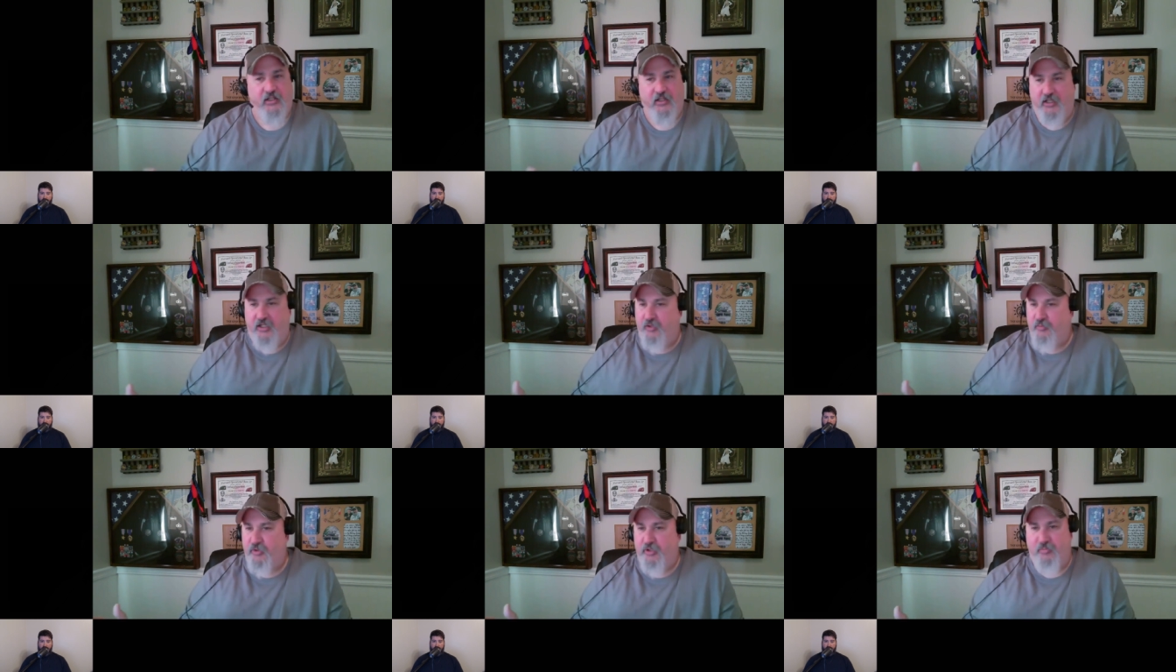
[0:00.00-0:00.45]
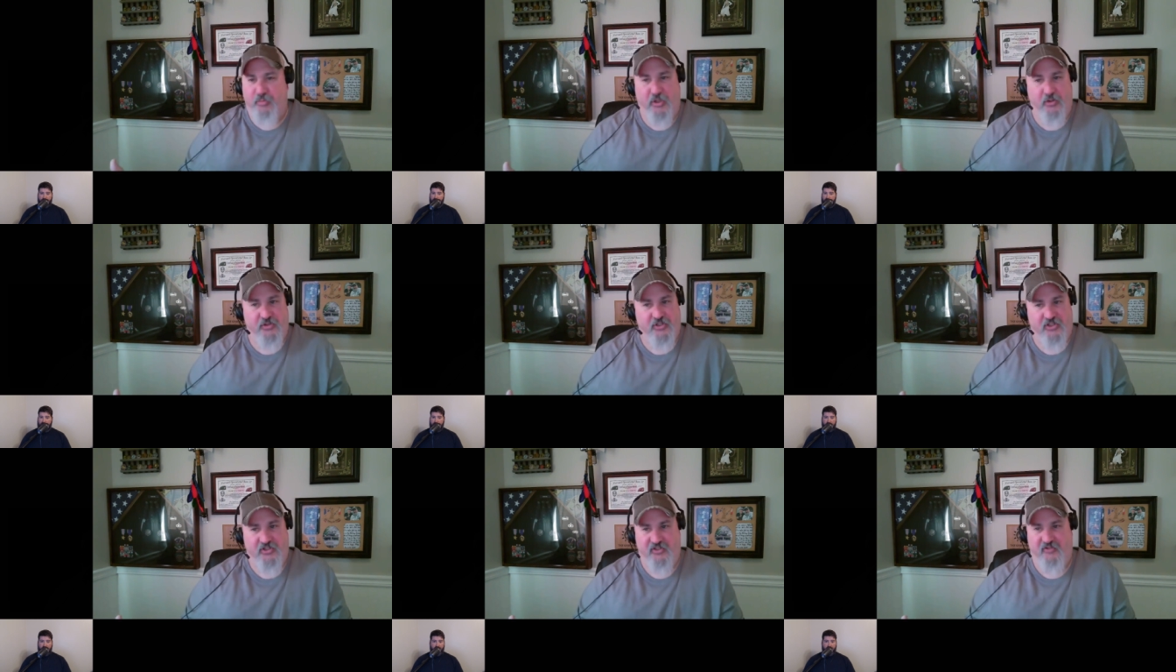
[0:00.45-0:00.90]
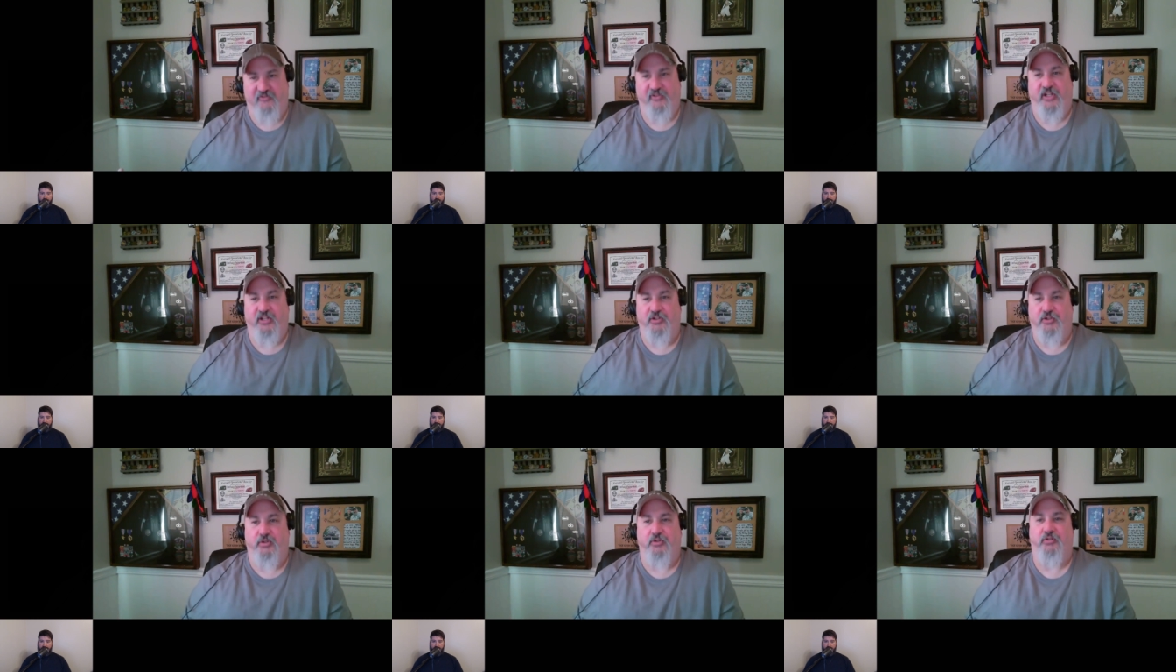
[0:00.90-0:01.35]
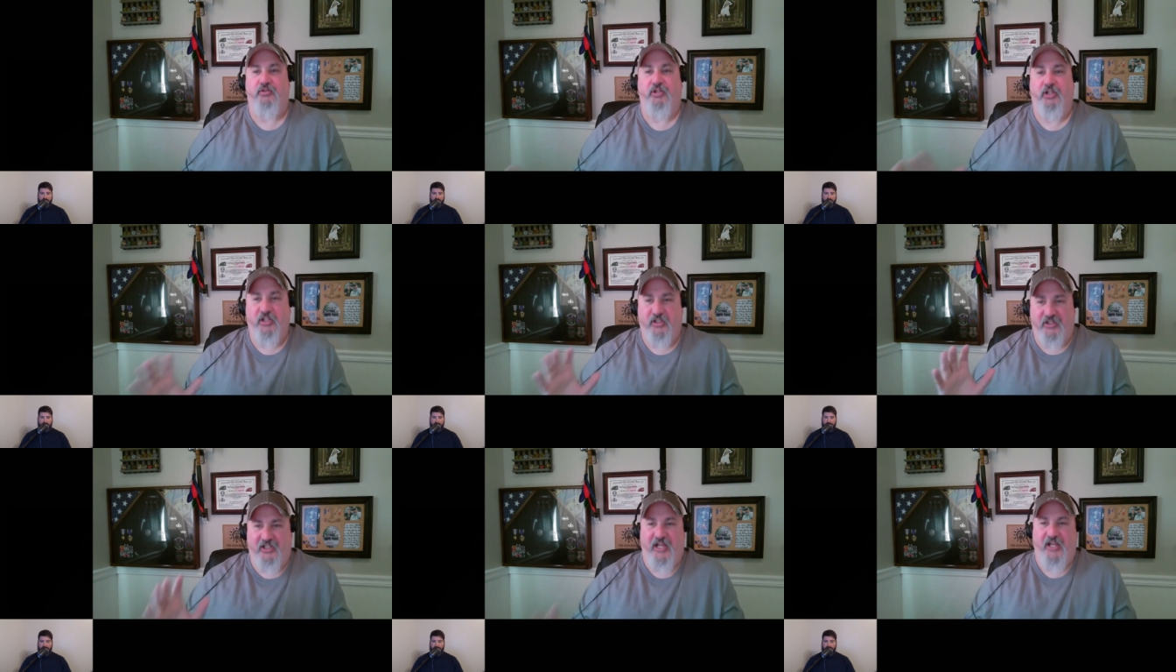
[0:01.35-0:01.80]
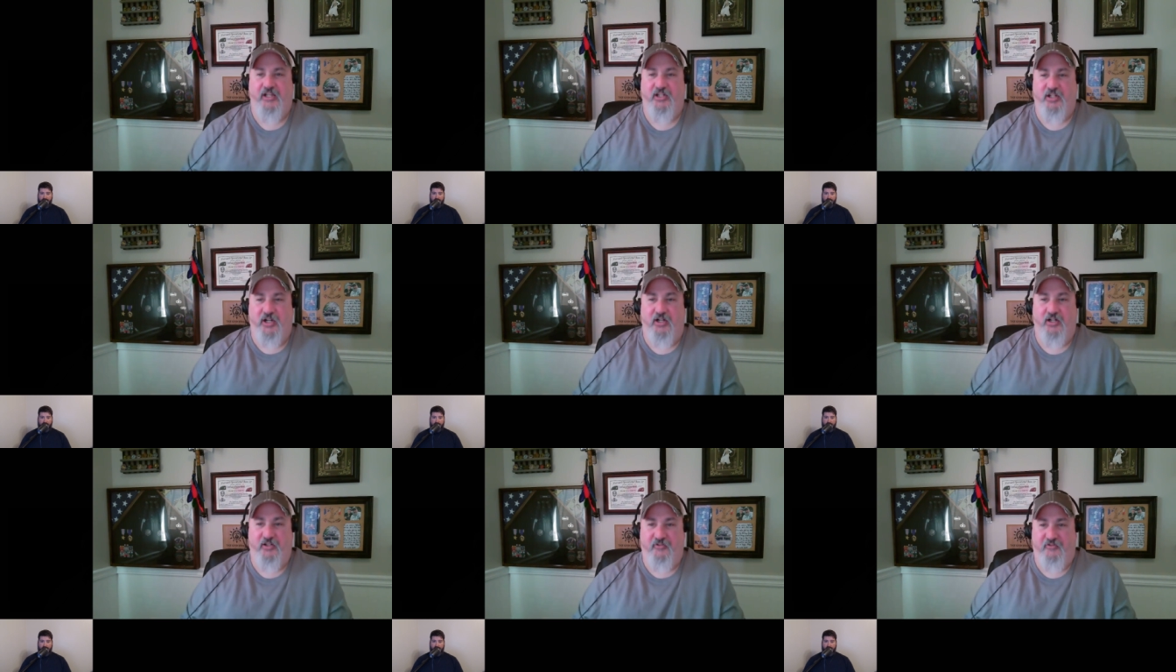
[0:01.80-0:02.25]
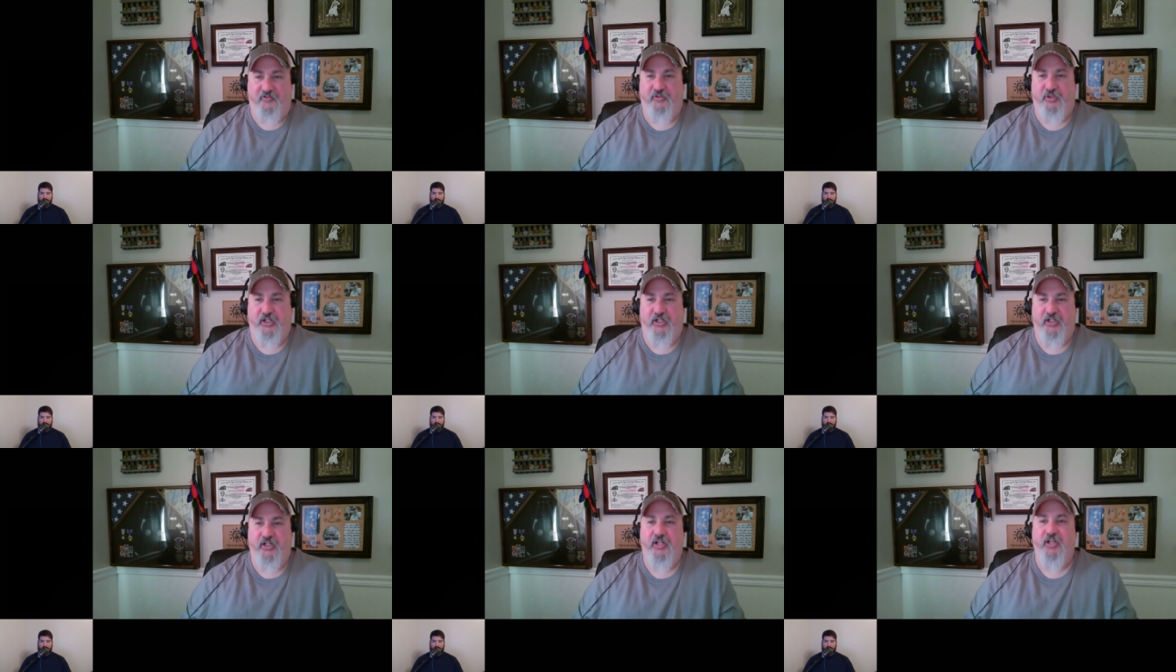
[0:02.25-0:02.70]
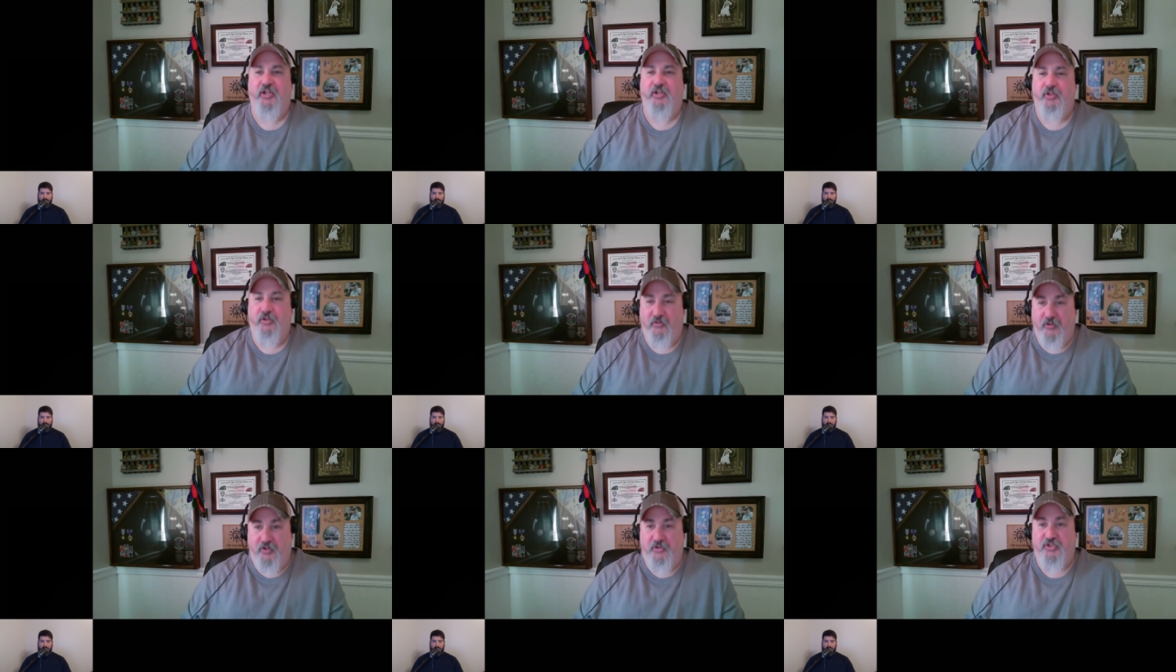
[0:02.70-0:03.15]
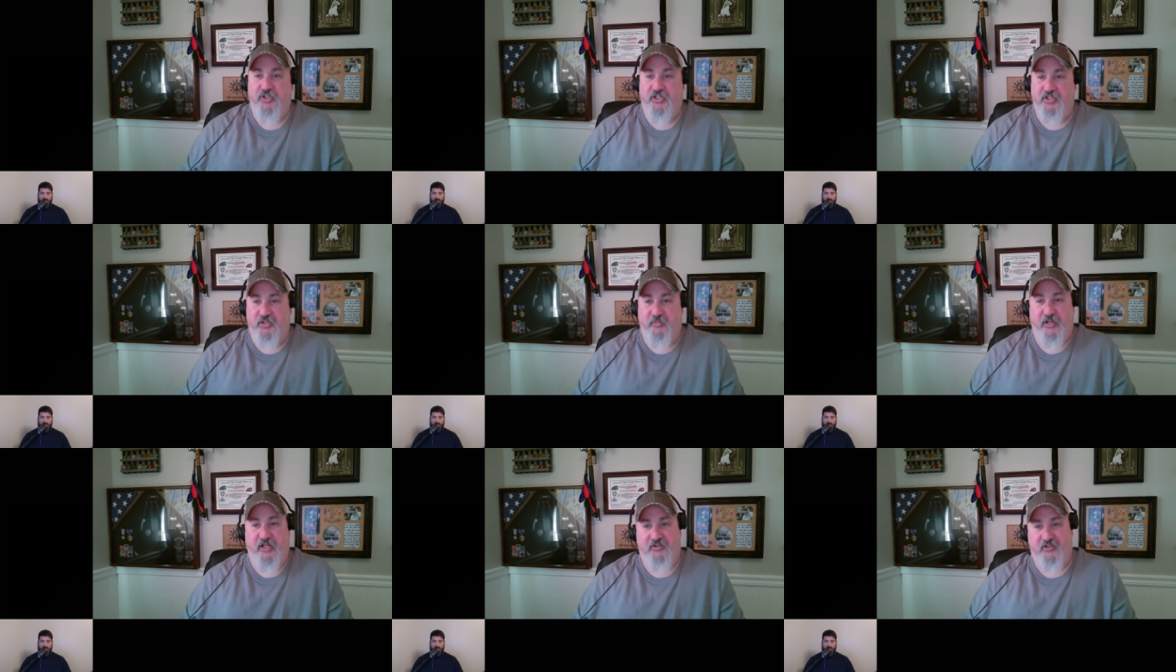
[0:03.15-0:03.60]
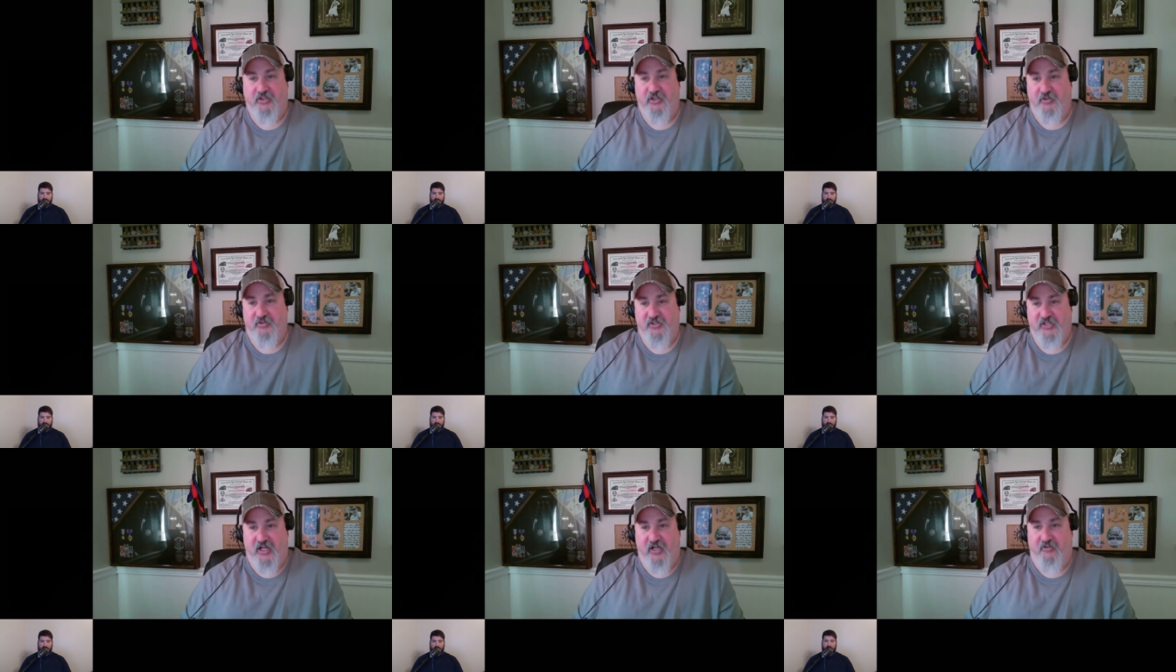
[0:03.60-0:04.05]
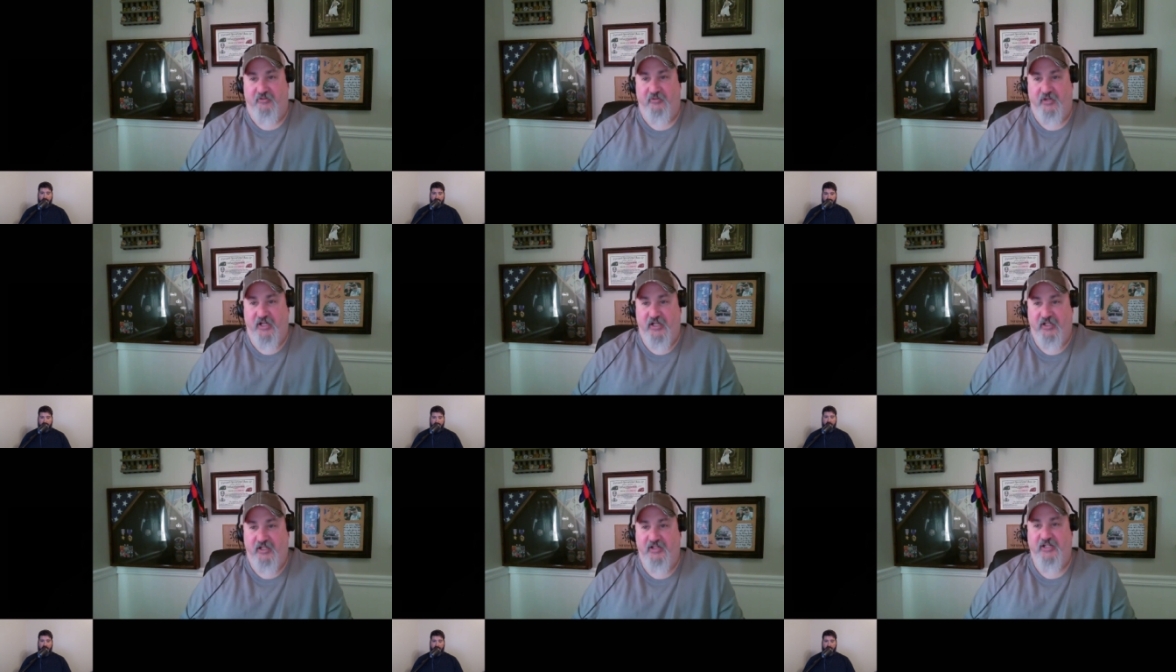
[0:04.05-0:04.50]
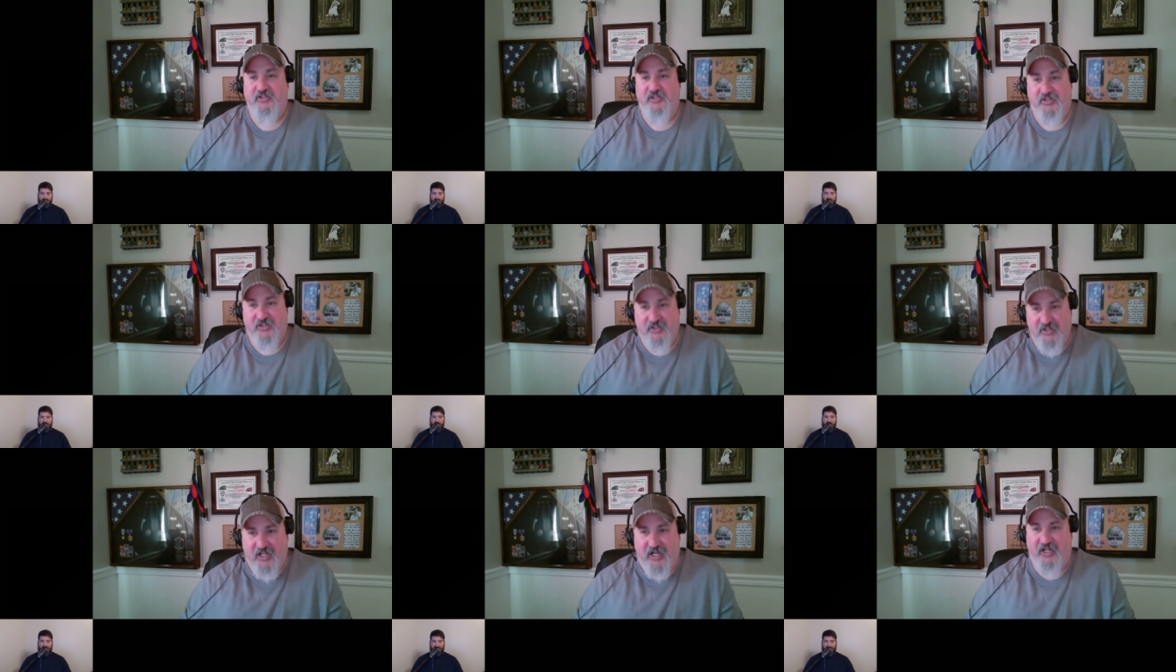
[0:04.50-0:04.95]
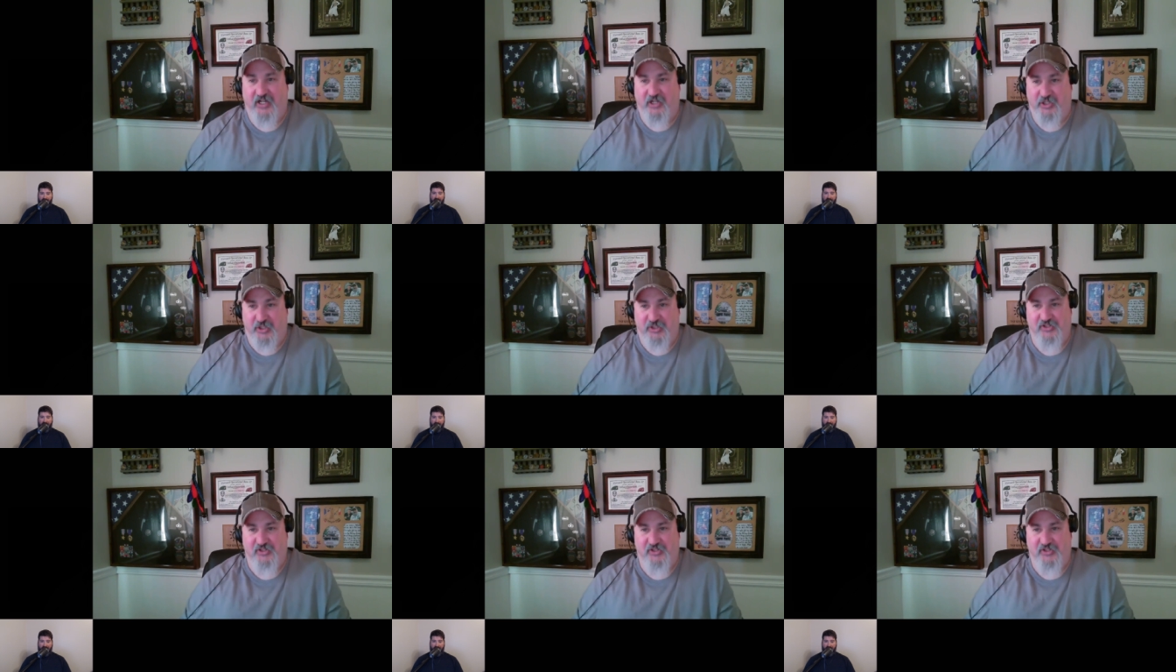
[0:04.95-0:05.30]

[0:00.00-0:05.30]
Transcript: Anyone approaches the vehicle like on foot, you know shit's about to go south, right? Sure, That's sure. not a good